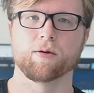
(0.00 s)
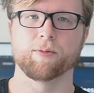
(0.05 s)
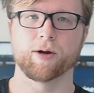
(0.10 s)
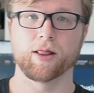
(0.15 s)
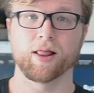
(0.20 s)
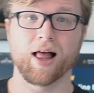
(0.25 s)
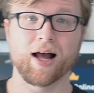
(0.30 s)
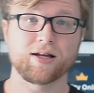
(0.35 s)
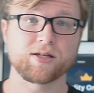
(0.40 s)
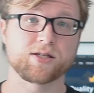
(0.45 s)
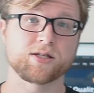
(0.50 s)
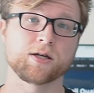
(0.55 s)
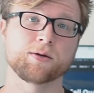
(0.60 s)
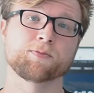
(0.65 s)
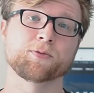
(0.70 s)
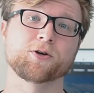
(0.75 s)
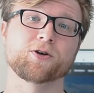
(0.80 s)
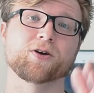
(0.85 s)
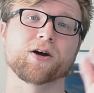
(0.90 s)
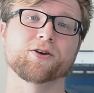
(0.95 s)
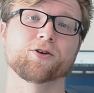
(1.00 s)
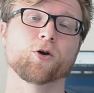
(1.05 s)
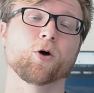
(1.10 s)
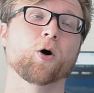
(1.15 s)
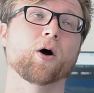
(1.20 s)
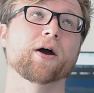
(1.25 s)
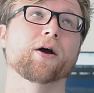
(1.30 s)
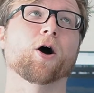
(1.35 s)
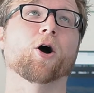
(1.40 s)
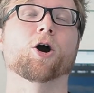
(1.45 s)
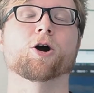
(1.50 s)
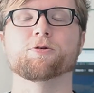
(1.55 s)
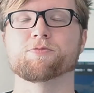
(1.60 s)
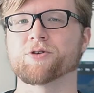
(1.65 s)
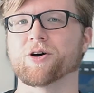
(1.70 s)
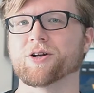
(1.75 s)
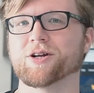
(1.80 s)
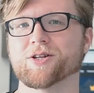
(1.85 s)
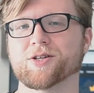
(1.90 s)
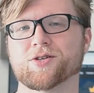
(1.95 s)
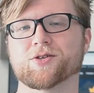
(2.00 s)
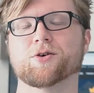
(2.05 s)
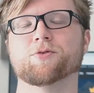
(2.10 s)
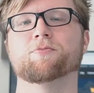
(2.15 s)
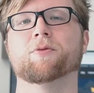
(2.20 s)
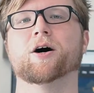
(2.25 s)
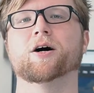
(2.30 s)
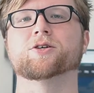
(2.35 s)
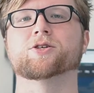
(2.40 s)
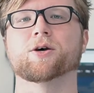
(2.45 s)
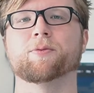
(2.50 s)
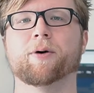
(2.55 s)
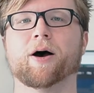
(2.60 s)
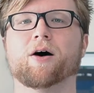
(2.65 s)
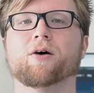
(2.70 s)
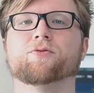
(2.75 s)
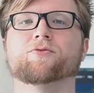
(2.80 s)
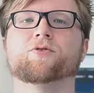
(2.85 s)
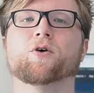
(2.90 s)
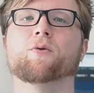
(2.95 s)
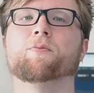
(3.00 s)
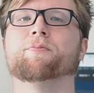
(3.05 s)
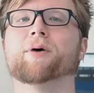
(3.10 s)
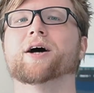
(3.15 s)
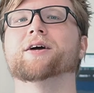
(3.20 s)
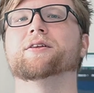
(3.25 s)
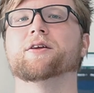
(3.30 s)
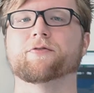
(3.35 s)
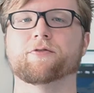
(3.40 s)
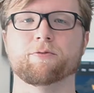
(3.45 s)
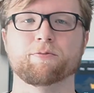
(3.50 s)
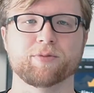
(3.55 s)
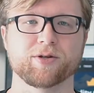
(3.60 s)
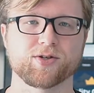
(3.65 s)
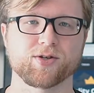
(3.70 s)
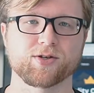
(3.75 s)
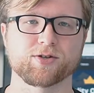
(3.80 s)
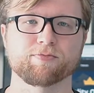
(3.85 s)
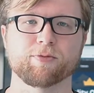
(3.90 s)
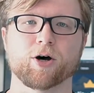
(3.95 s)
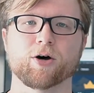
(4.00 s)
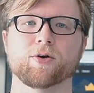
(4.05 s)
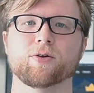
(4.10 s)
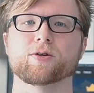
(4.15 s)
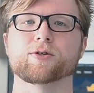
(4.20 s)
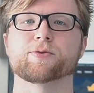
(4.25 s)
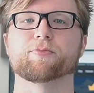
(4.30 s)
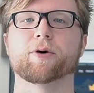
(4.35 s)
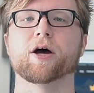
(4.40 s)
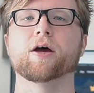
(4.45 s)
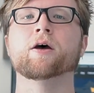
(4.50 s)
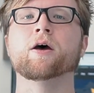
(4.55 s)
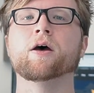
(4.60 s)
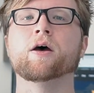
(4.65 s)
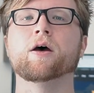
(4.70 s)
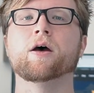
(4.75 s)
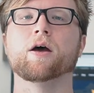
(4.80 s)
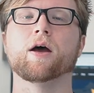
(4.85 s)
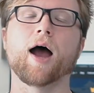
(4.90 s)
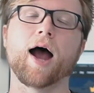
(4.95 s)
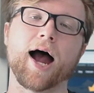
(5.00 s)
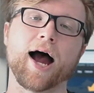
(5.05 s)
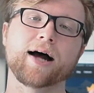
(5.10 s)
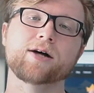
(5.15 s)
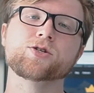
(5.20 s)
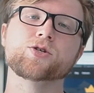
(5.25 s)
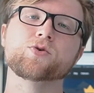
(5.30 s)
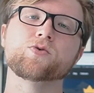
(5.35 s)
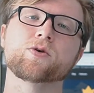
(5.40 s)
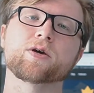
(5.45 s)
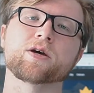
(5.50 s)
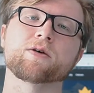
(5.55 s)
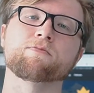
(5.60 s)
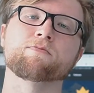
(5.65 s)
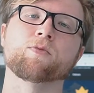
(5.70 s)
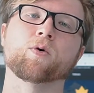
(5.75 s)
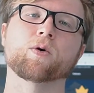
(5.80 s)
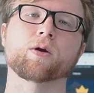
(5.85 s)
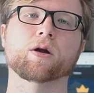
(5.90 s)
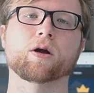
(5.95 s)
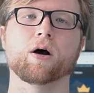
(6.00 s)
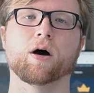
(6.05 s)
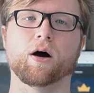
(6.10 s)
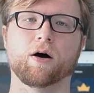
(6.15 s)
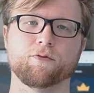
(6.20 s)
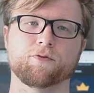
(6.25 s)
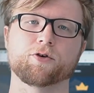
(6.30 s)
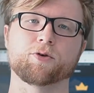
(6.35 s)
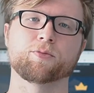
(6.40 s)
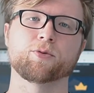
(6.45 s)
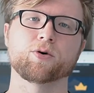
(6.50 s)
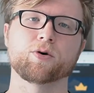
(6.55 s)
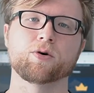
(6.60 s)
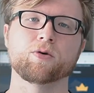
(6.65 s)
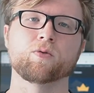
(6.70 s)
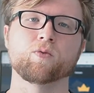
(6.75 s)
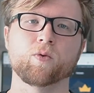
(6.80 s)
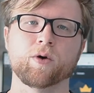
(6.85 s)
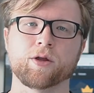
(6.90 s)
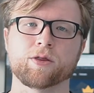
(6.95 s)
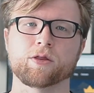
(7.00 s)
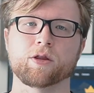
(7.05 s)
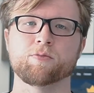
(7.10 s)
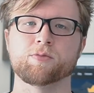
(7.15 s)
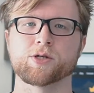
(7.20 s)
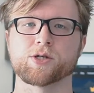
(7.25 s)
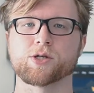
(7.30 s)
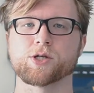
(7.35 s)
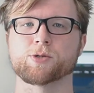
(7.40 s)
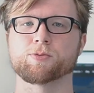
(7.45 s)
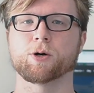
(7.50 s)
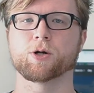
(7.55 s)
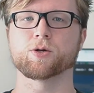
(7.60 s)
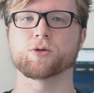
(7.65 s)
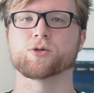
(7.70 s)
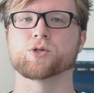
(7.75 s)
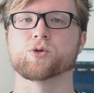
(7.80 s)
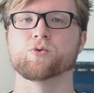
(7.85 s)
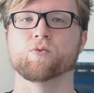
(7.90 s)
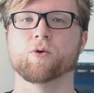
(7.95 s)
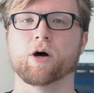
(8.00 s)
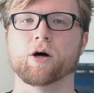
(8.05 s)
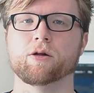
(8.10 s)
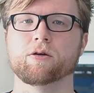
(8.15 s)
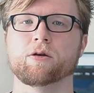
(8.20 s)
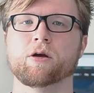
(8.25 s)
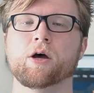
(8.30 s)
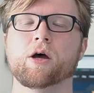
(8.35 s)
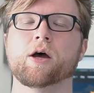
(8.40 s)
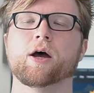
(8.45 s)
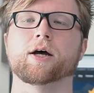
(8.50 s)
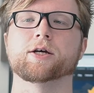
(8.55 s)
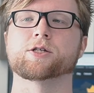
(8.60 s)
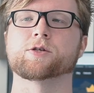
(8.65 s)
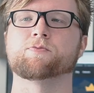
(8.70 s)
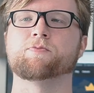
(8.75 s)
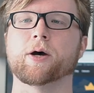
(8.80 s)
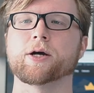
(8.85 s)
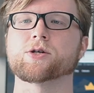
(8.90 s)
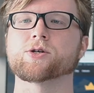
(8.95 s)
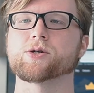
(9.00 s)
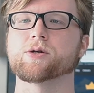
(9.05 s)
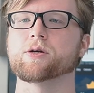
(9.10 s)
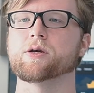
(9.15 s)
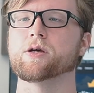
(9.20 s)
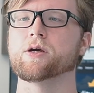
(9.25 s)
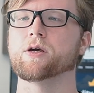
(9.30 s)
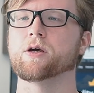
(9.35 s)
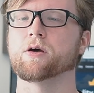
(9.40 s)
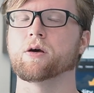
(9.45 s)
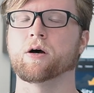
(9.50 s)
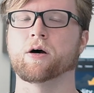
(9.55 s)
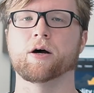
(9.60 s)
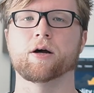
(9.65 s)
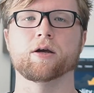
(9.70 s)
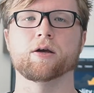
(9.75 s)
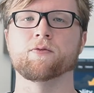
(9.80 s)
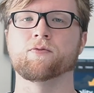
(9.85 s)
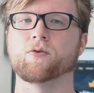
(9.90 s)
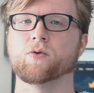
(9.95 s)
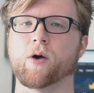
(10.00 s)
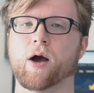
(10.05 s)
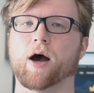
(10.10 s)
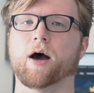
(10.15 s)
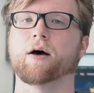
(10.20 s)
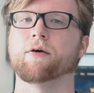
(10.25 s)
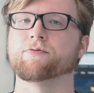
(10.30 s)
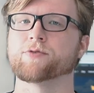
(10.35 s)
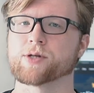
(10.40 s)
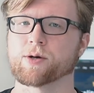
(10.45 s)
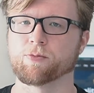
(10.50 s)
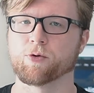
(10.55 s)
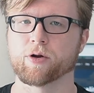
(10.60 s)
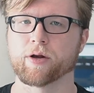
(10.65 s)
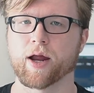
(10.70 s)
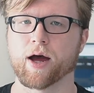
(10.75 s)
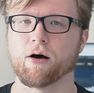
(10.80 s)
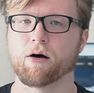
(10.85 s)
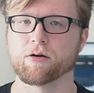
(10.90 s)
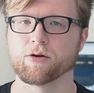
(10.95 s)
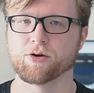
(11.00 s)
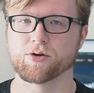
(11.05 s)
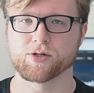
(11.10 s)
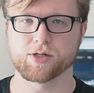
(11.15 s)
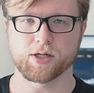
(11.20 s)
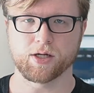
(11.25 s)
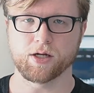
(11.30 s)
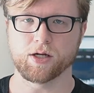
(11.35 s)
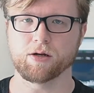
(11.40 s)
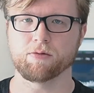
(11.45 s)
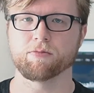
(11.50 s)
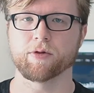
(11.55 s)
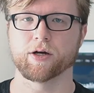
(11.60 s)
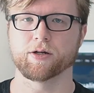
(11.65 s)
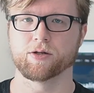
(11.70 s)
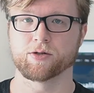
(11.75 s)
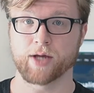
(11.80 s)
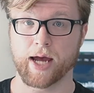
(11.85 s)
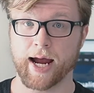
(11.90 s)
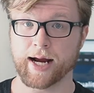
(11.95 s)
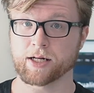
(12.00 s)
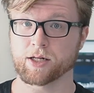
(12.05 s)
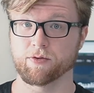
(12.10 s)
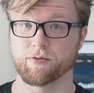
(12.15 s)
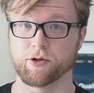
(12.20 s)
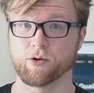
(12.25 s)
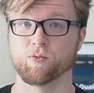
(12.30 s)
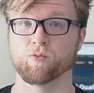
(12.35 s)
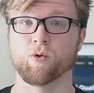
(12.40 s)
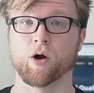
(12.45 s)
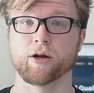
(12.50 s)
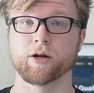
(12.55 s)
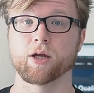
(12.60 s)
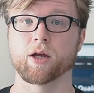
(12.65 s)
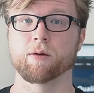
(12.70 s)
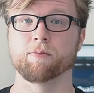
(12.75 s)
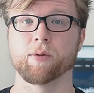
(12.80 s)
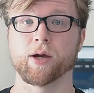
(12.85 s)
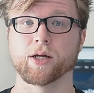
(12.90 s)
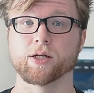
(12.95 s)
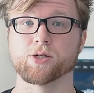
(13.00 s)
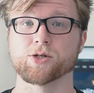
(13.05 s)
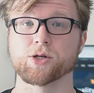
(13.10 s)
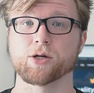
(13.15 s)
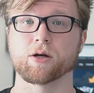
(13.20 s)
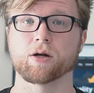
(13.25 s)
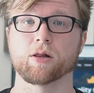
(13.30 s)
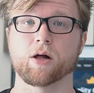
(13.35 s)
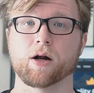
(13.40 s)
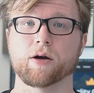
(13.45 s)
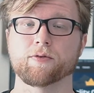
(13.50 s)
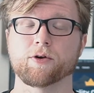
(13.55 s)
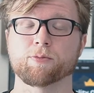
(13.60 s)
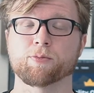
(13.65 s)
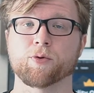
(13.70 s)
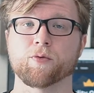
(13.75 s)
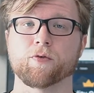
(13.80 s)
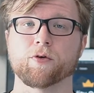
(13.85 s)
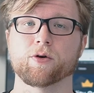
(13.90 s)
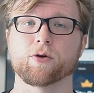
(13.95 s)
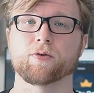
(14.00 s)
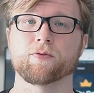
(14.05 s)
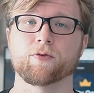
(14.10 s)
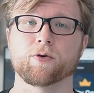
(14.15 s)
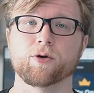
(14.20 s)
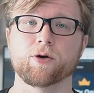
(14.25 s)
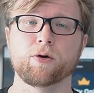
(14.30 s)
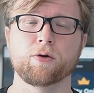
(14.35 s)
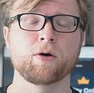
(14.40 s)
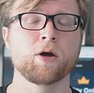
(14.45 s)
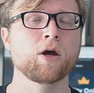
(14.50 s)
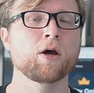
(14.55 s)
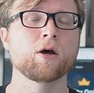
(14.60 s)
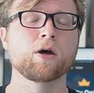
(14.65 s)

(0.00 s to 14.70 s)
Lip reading: And my last tip here, I know I harped on it so much about don't buy different business models, but as you get more comfortable with the business models you run, especially if you have someone now on your team that is actively running and managing a lot of your portfolio for you,